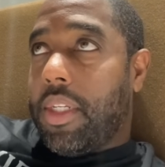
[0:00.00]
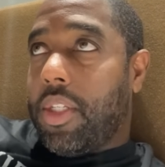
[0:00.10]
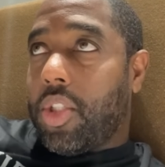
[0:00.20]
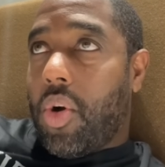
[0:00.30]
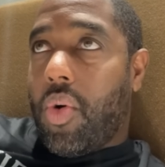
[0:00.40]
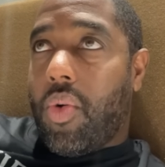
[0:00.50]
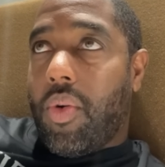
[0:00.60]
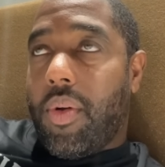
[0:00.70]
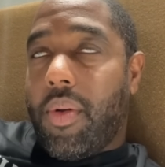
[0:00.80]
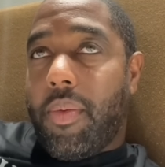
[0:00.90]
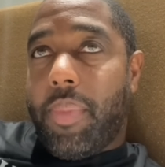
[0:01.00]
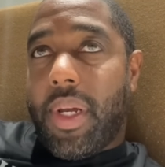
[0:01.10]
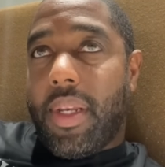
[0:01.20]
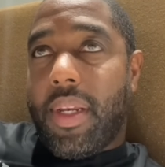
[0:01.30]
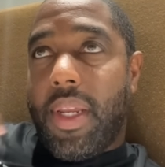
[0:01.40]
So,
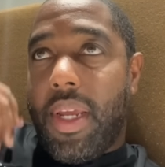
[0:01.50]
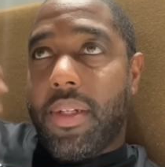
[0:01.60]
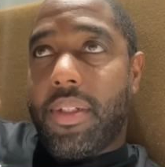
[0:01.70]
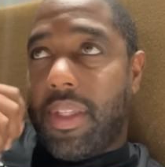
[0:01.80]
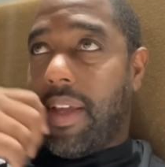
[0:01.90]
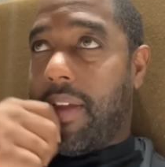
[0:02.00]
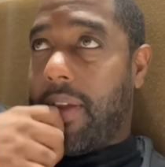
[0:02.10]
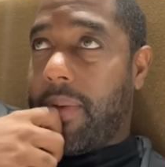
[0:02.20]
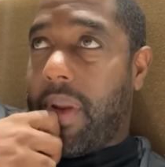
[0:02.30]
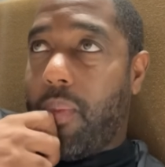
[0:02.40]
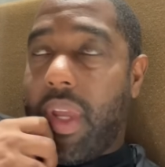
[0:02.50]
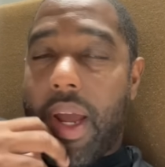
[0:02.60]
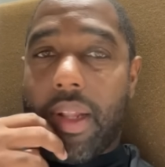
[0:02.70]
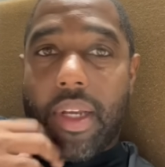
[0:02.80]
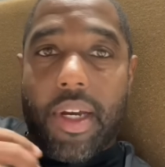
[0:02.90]
but here's the thing that we
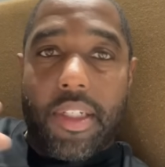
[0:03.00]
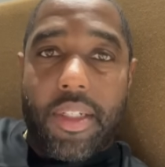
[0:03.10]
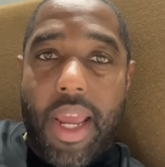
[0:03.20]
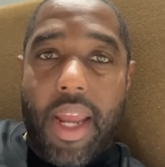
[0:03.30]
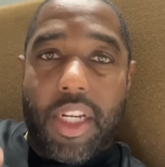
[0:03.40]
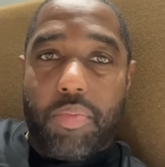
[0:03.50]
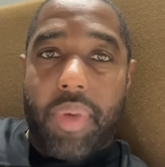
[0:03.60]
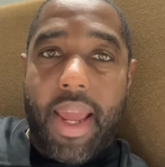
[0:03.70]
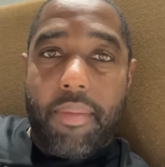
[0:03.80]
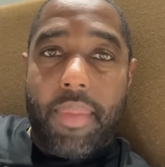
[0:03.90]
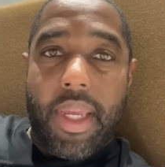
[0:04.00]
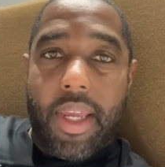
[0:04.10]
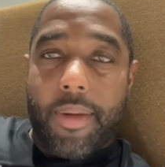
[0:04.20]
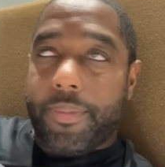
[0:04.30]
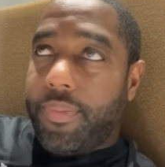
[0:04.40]
have to understand as black men.